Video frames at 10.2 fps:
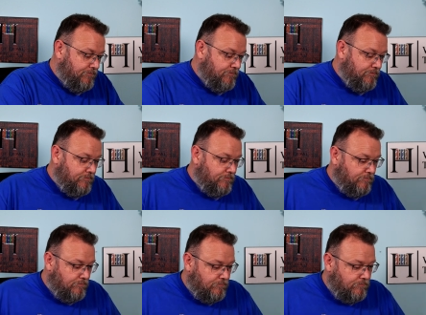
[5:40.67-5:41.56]

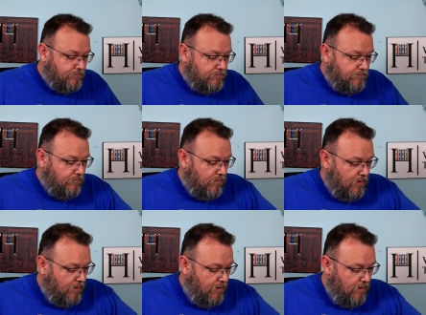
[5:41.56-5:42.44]
(no one is talking)